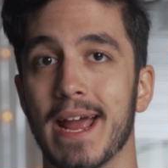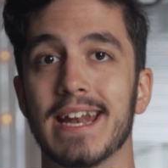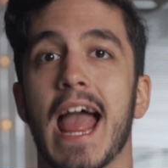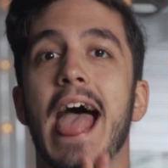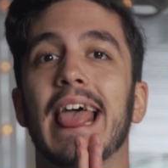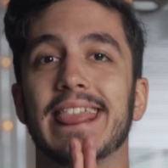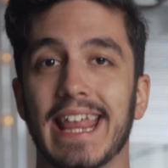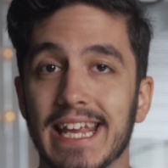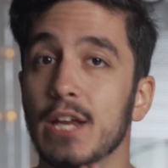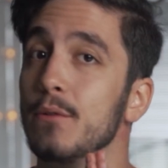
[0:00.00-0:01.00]
And
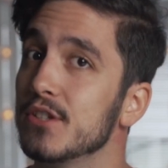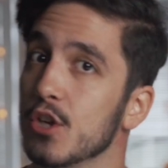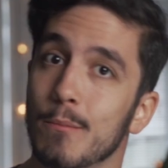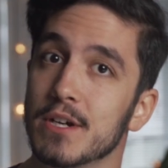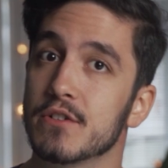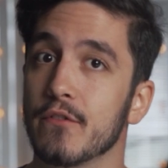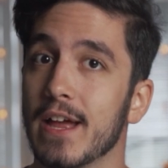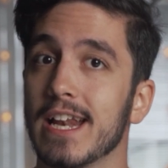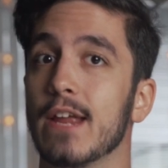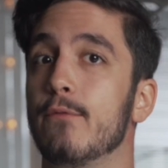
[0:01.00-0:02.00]
thank you so much for
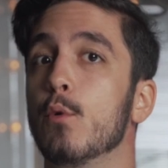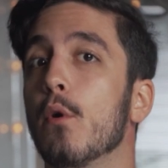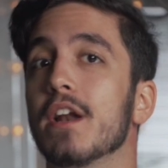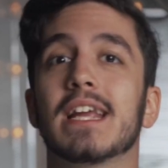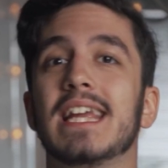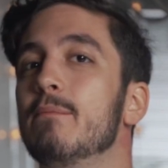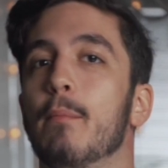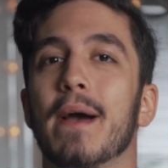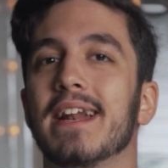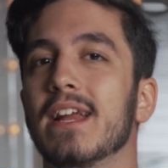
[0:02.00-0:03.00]
that. If you want to keep
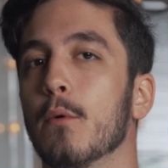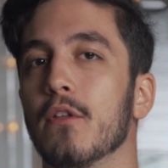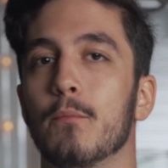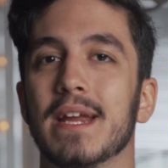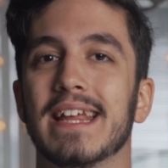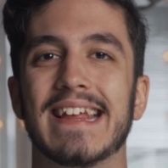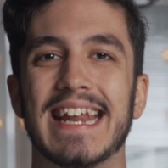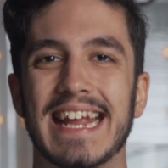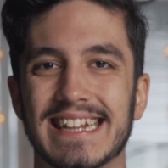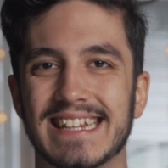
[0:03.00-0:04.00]
betting with me, then
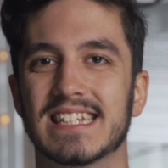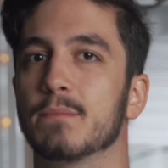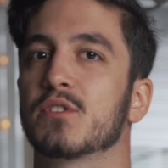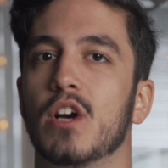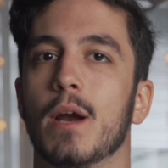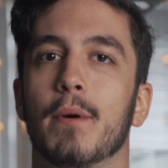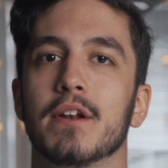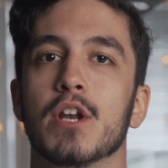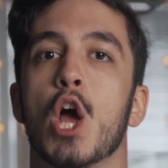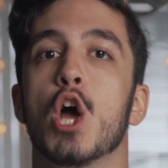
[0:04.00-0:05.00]
hit that subscribe button.